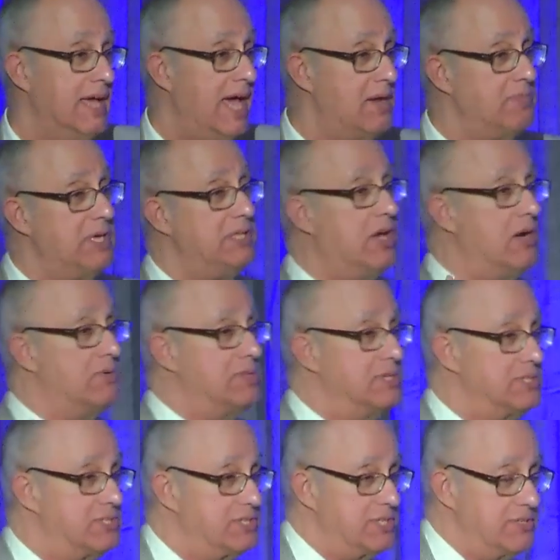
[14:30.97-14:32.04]
And we know
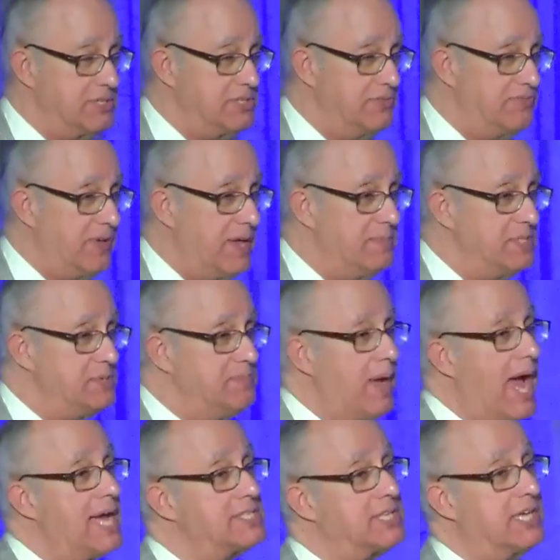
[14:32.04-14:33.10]
this. There is the famous
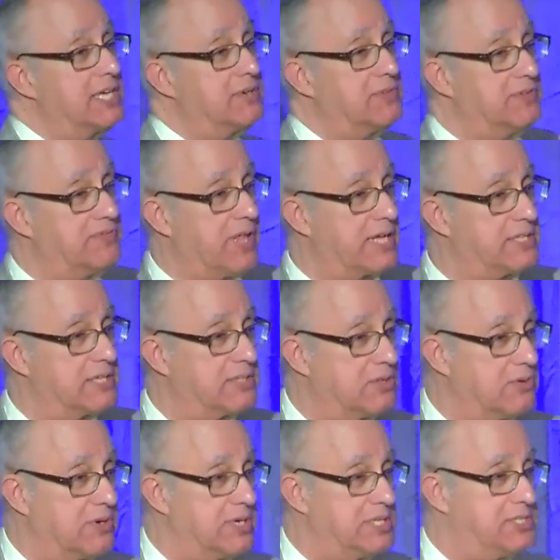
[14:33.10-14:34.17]
basking in reflected
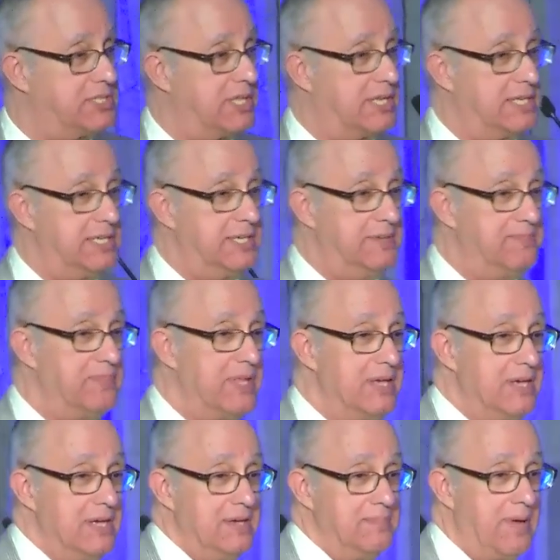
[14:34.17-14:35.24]
glory study.
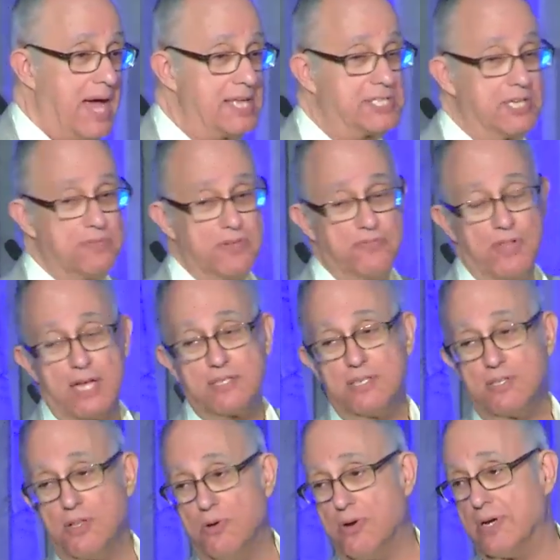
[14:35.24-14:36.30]
Basking in
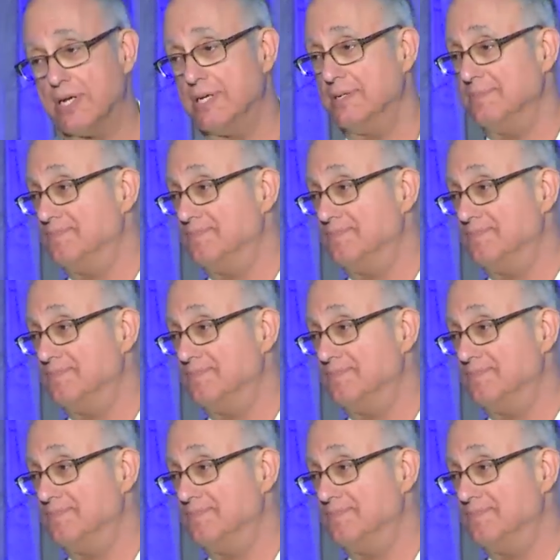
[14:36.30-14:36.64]
reflected glory.